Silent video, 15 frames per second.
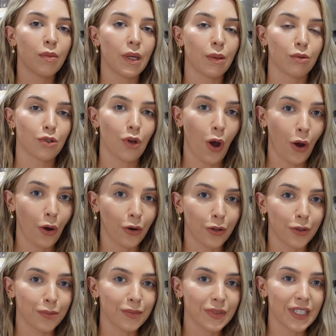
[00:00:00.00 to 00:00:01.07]
people's
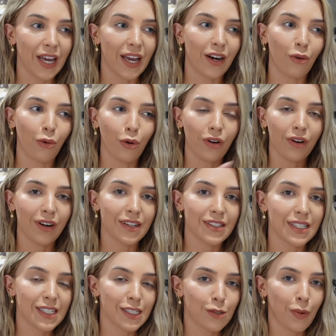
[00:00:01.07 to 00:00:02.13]
homes and organize
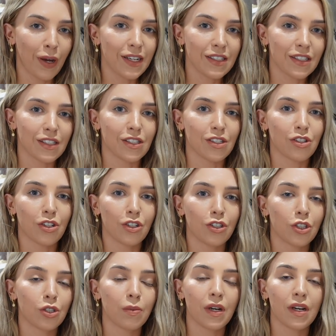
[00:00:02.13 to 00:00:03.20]
their spaces, so you
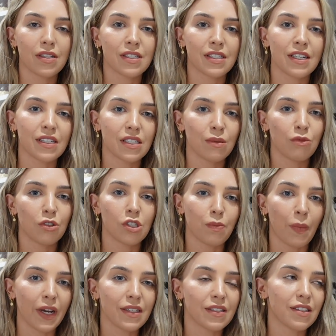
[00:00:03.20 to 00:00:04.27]
should be able to see some new
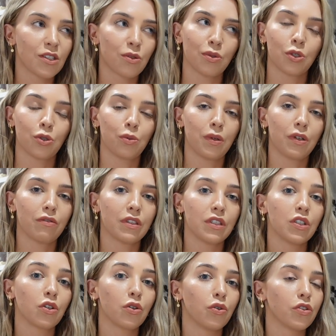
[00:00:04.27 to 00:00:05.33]
spaces, which will be
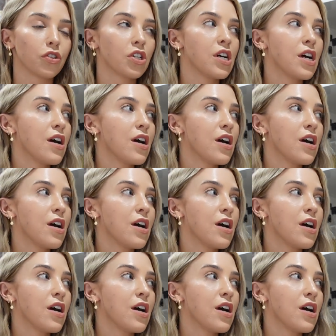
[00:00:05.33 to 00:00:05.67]
really good.